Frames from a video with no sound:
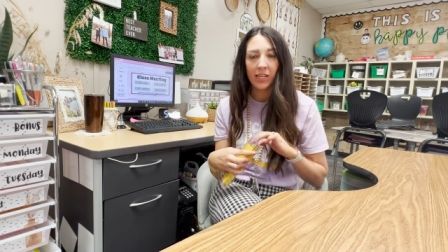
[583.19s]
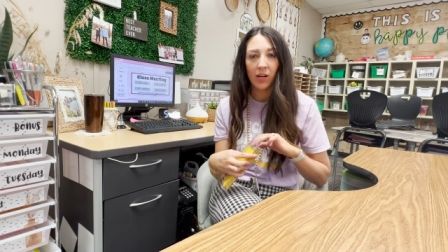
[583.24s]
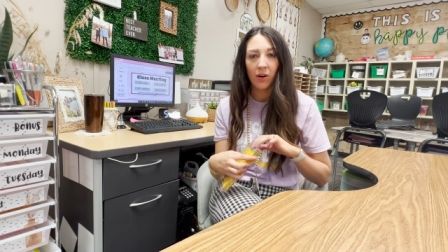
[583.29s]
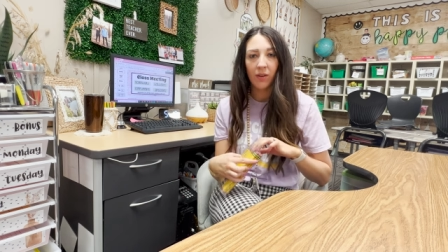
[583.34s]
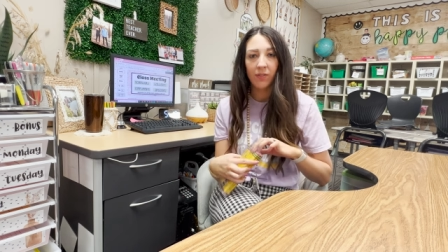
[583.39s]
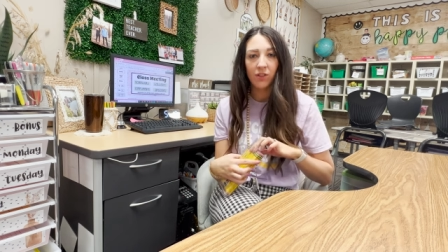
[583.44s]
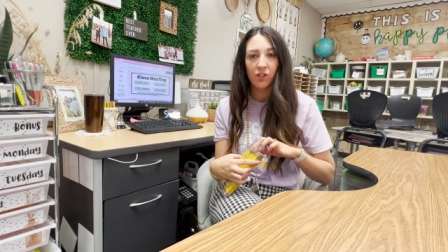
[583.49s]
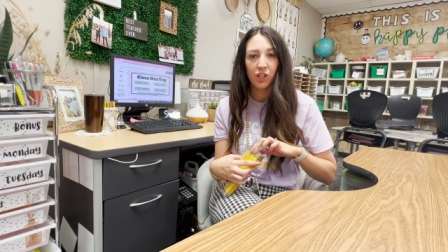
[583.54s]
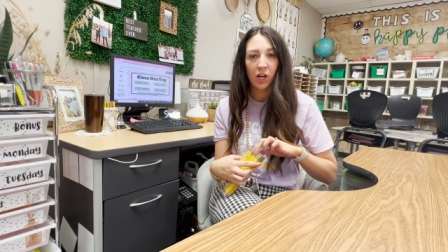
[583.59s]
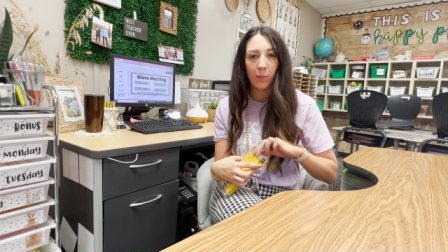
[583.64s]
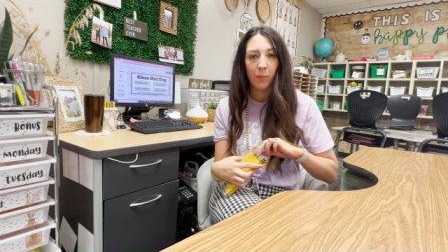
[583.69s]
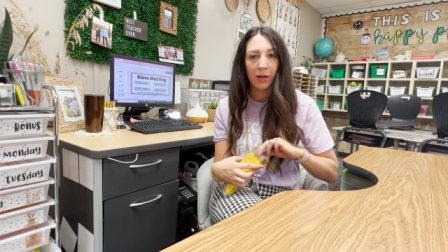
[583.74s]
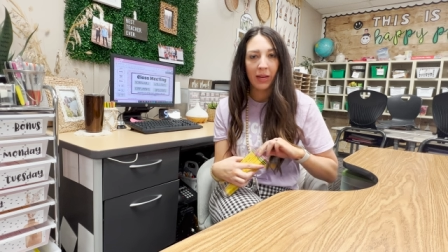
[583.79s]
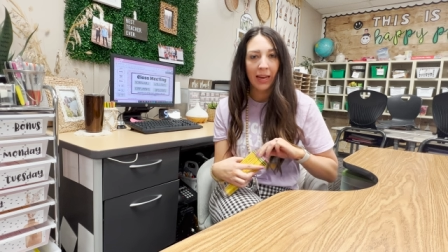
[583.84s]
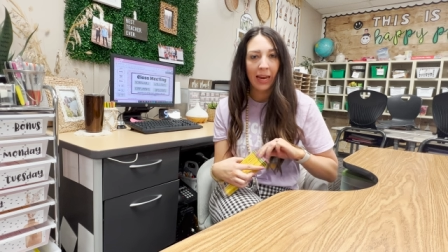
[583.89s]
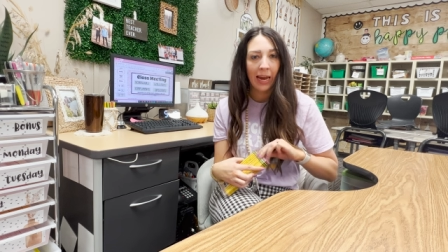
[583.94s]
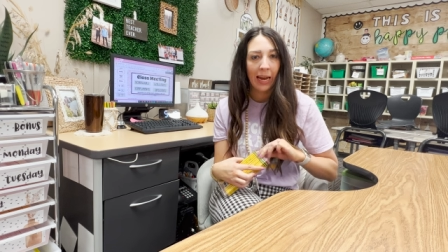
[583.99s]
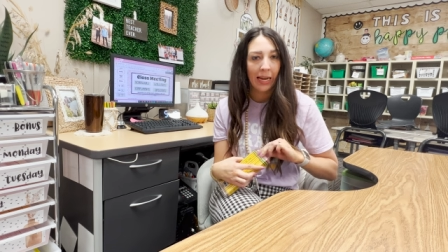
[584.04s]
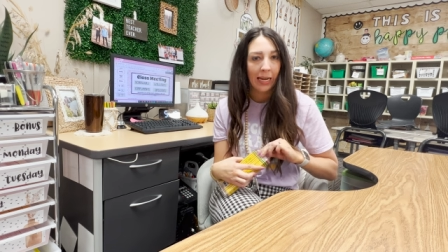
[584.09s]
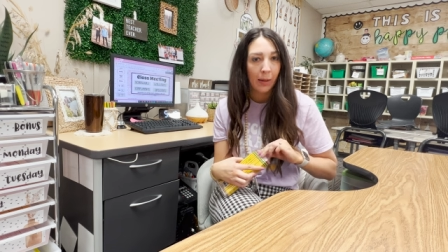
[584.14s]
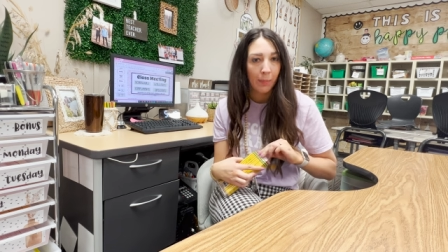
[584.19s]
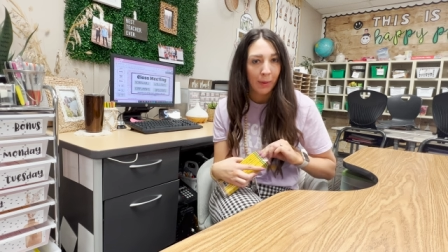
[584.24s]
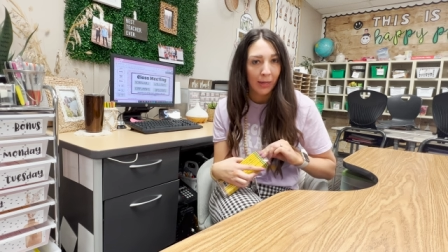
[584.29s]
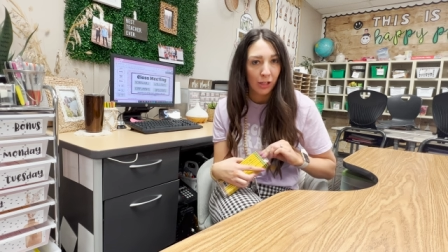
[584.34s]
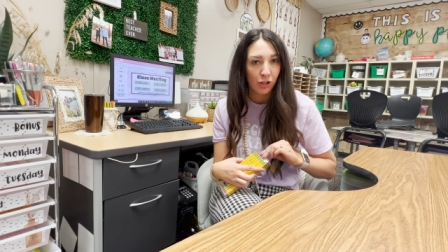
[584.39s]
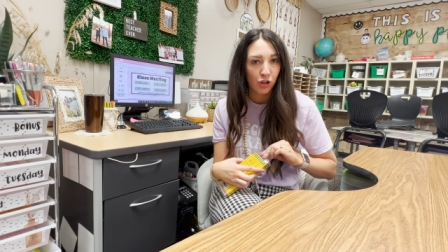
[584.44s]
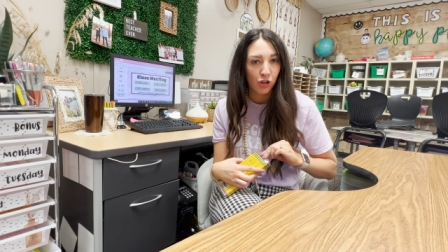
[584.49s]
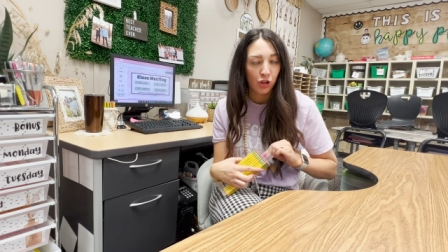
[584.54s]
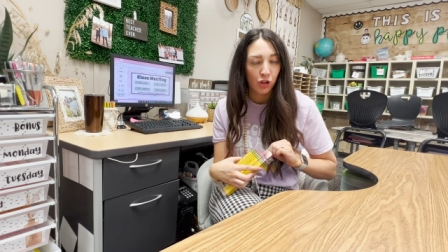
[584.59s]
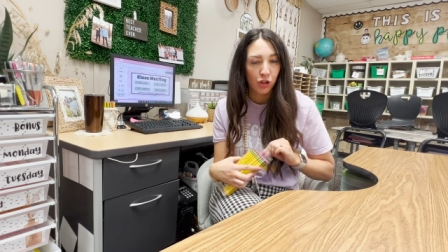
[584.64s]
I don't have to sharpen any
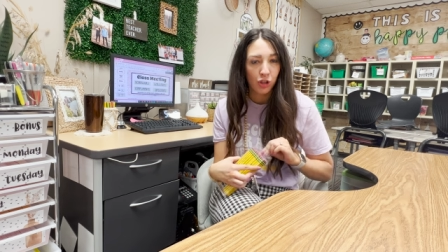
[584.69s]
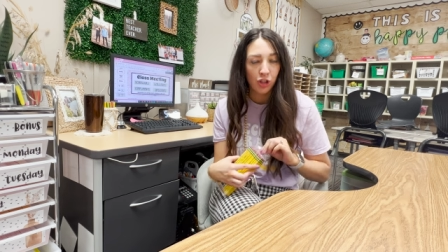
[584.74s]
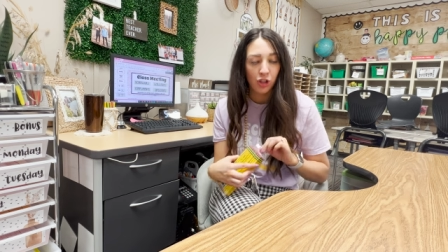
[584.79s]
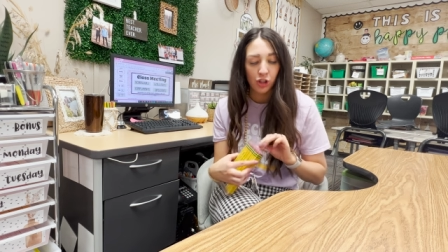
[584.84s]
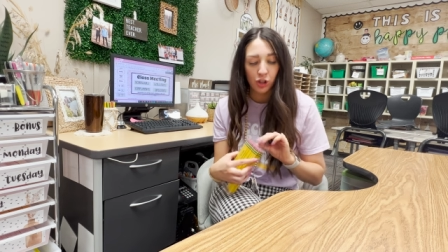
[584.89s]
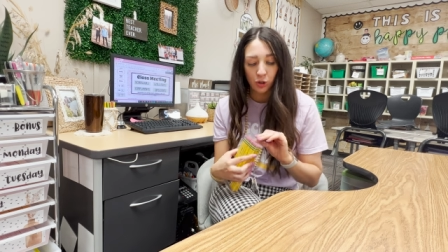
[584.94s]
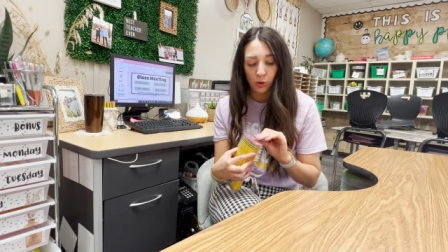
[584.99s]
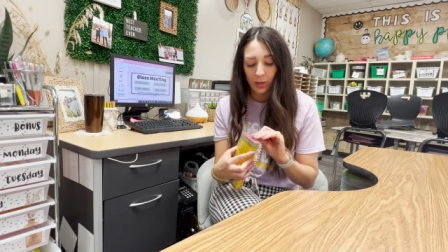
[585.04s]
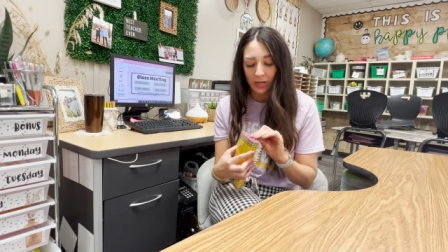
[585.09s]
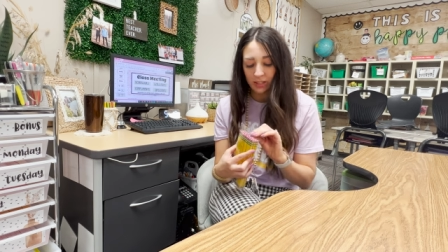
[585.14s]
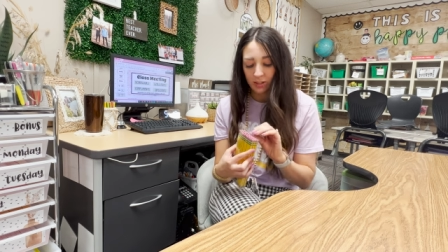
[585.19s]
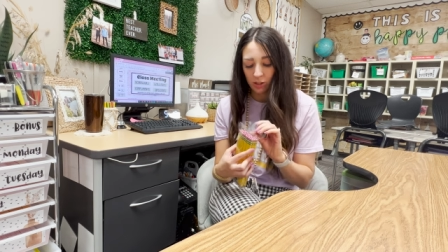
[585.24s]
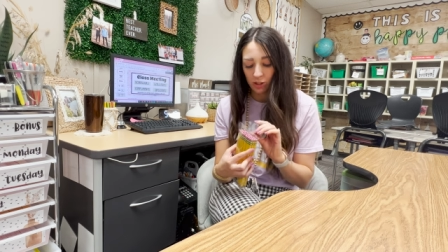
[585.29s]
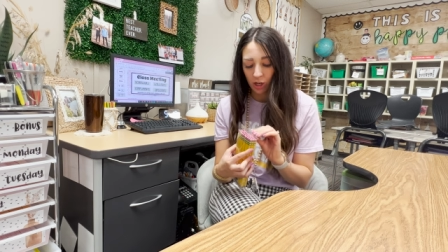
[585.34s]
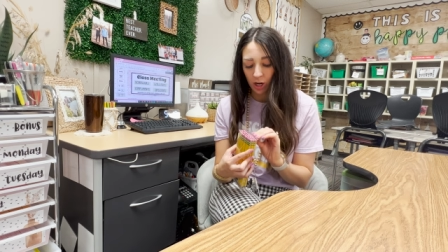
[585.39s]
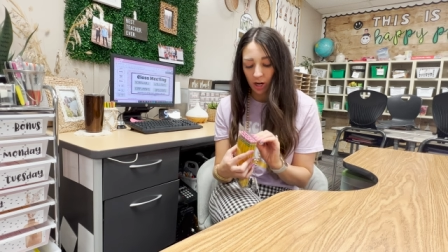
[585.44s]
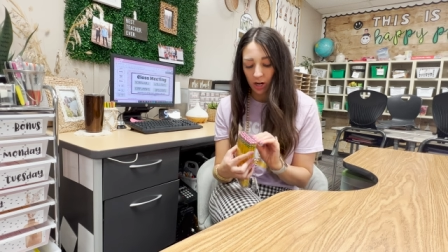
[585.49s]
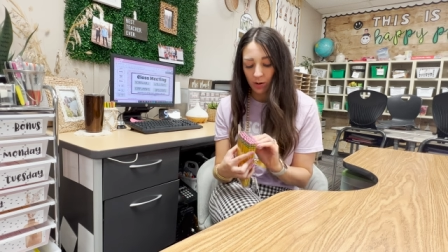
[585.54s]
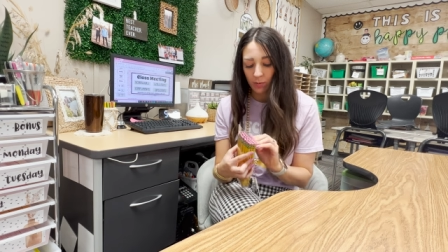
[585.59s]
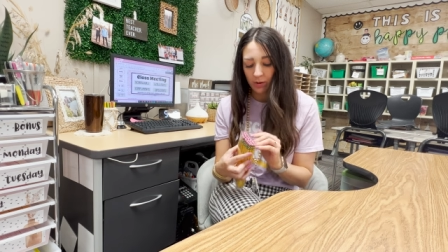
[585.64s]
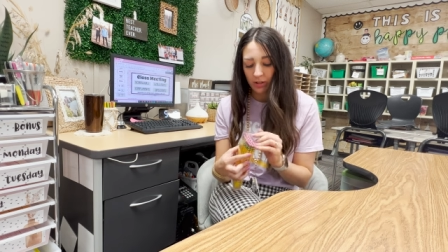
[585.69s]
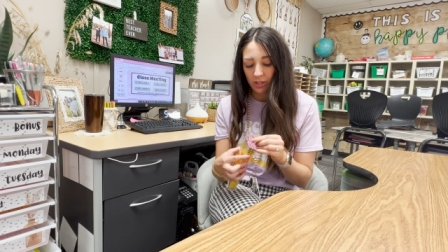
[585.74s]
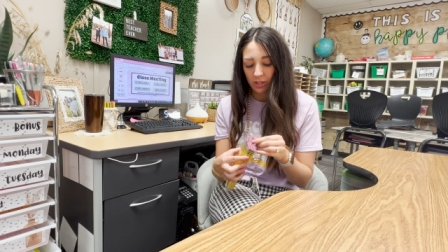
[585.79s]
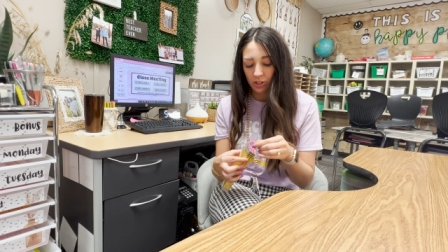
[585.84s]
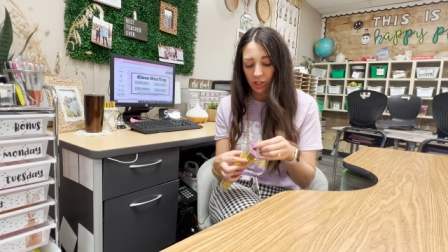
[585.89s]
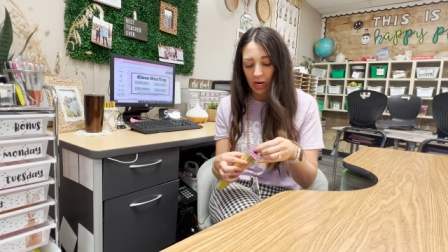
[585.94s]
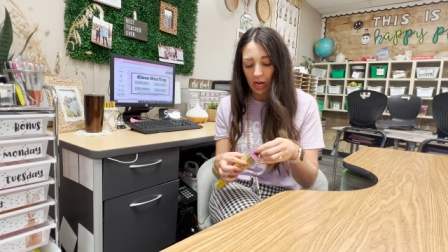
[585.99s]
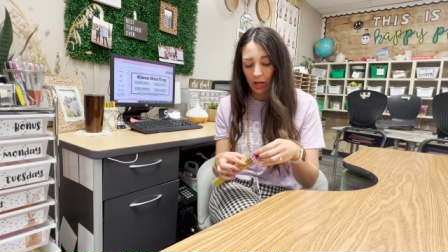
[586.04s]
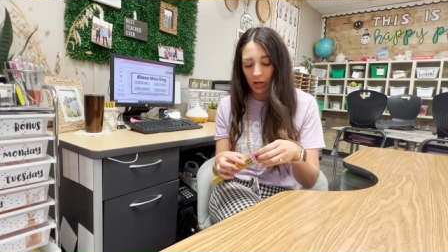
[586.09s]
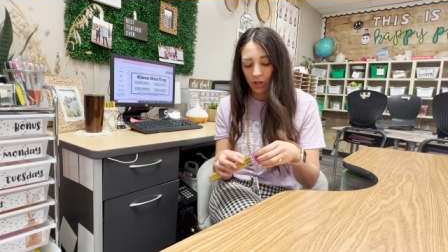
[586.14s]
pencils to get started with the
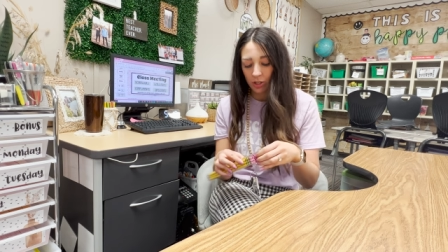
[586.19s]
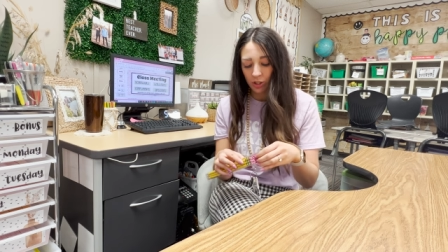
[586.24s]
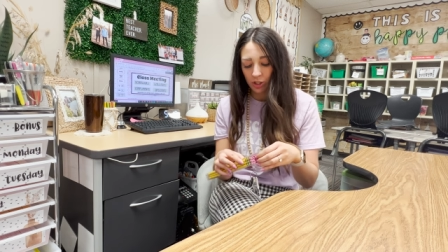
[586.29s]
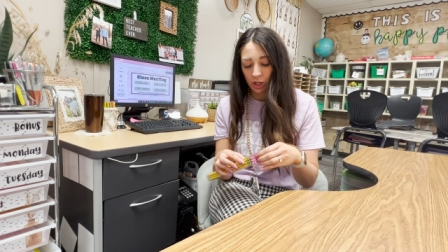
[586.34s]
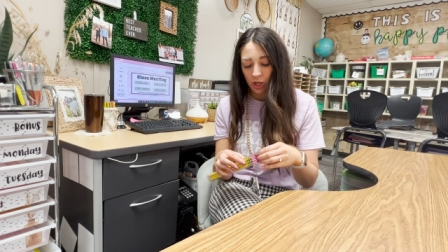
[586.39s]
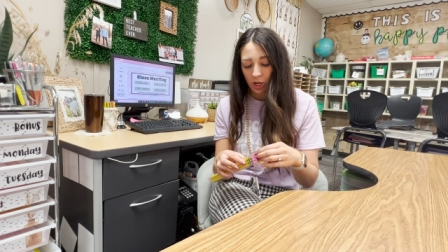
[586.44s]
challenge.